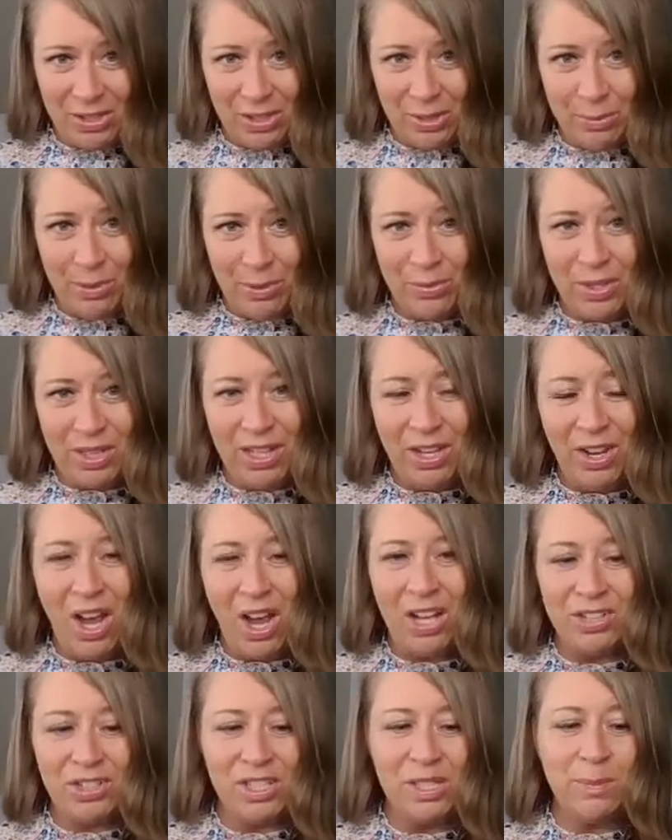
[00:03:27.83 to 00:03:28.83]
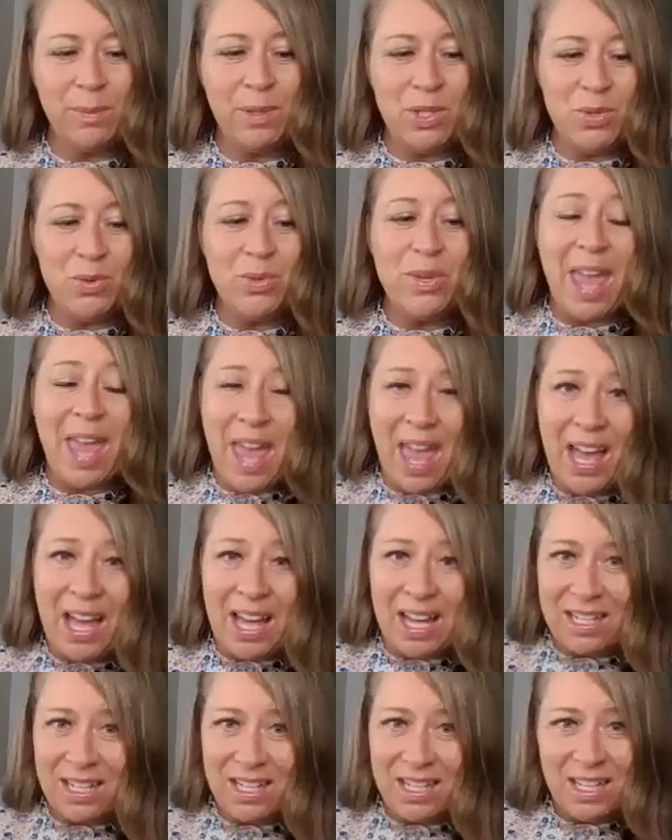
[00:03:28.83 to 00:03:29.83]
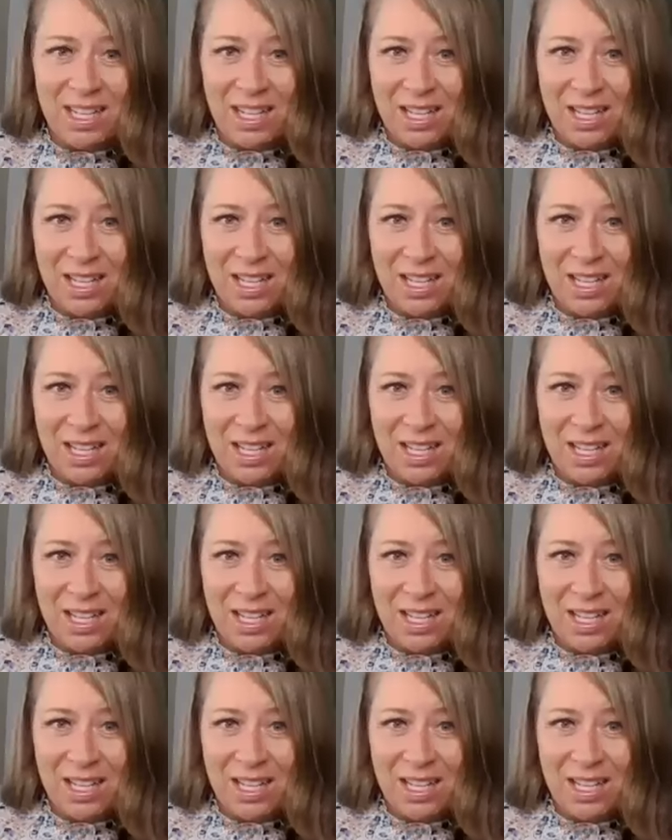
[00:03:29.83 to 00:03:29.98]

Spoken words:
So be really cautious, but you can